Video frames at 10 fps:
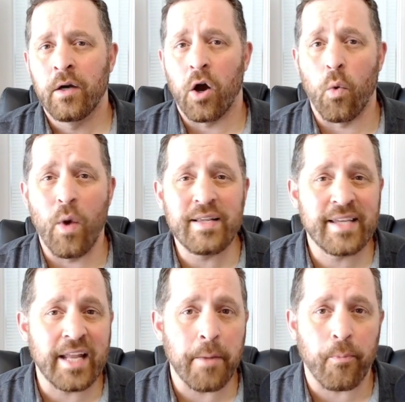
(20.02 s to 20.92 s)
our
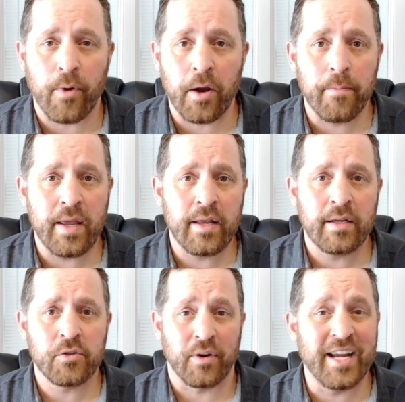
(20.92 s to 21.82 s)
Wednesday night prayer
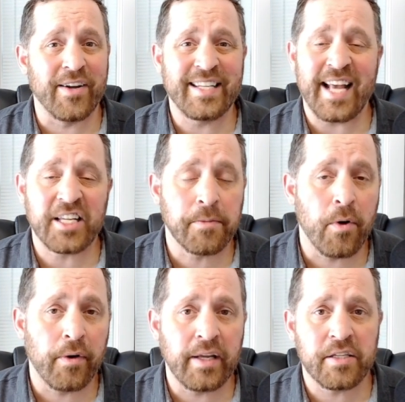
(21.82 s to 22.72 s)
meetings, or hearing
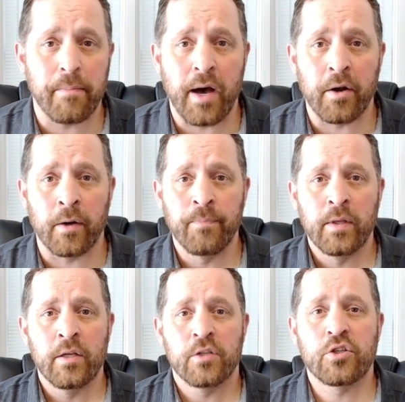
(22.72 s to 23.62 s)
testimonies about our
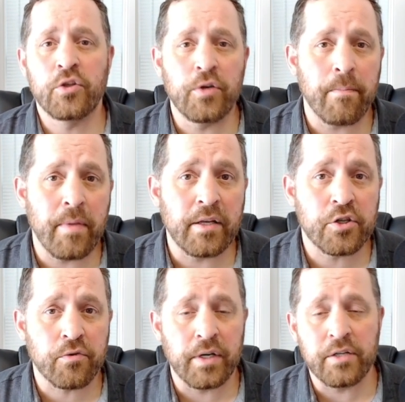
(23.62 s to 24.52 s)
student
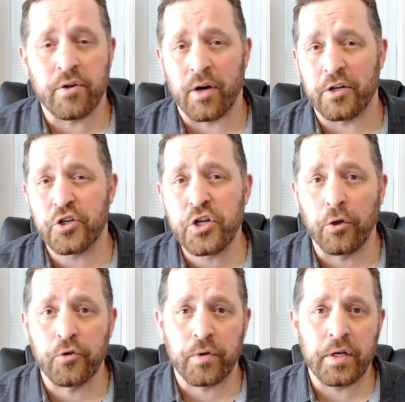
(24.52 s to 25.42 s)
ministries or our
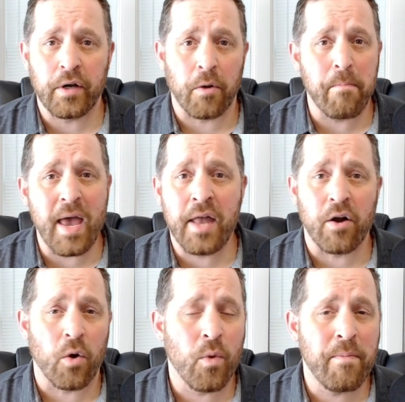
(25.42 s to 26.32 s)
children, our men,
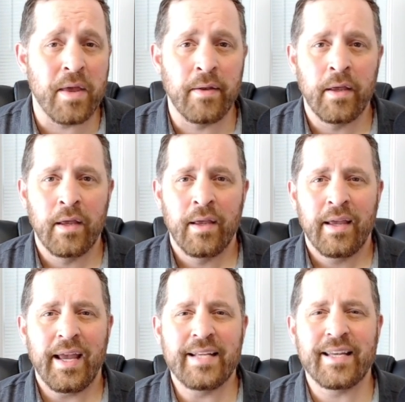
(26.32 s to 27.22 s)
our women.
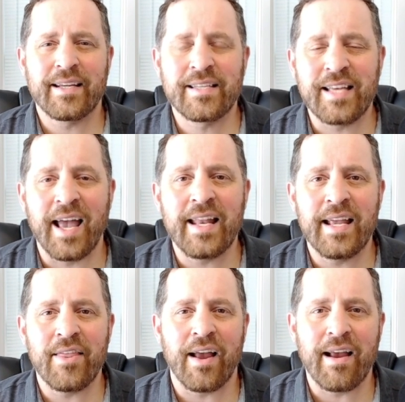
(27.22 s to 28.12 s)
It's
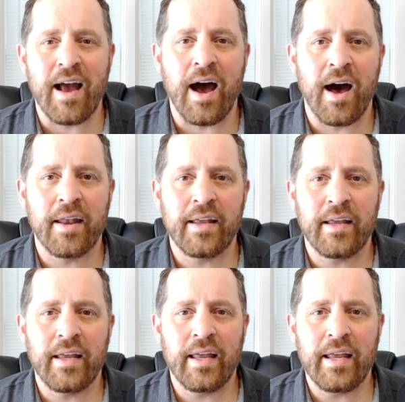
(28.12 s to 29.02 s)
exciting that God
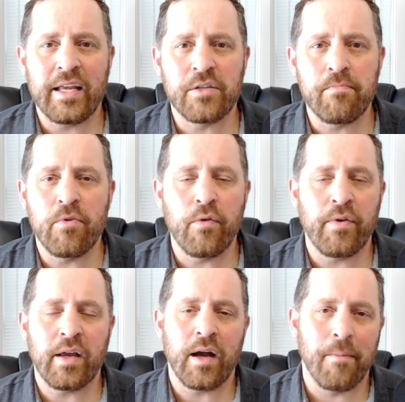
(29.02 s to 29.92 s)
is
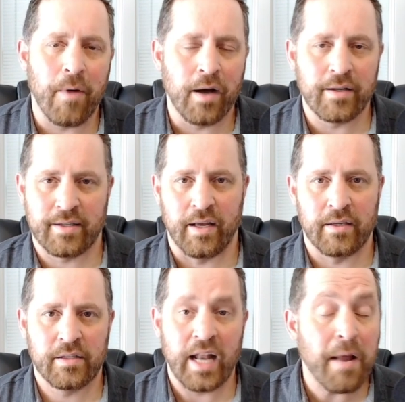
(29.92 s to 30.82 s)
moving amongst
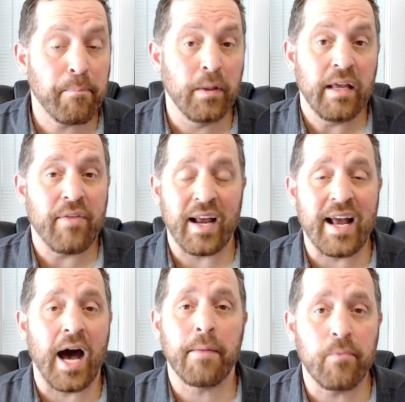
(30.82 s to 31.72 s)
us. And I believe that
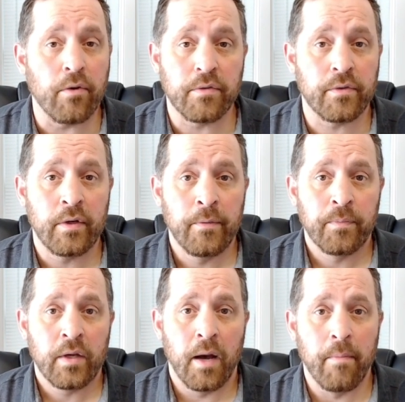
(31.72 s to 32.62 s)
God moves
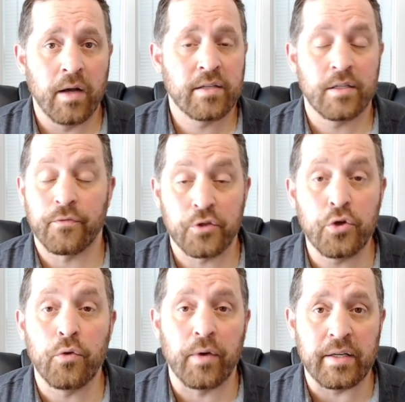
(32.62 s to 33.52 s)
amongst us for
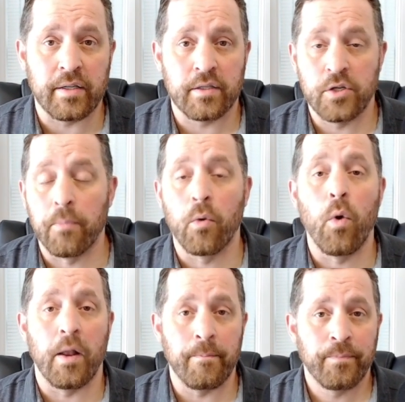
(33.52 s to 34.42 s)
two reasons. Number
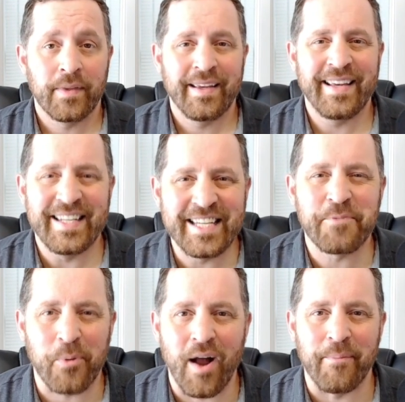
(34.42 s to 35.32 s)
one, it's His
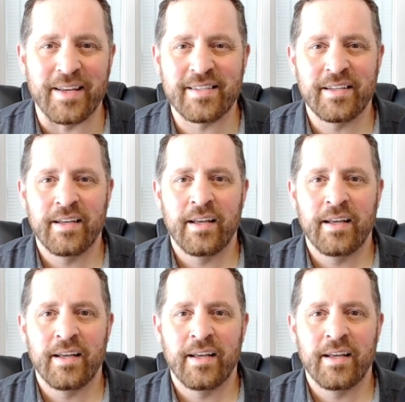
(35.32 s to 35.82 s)
promise.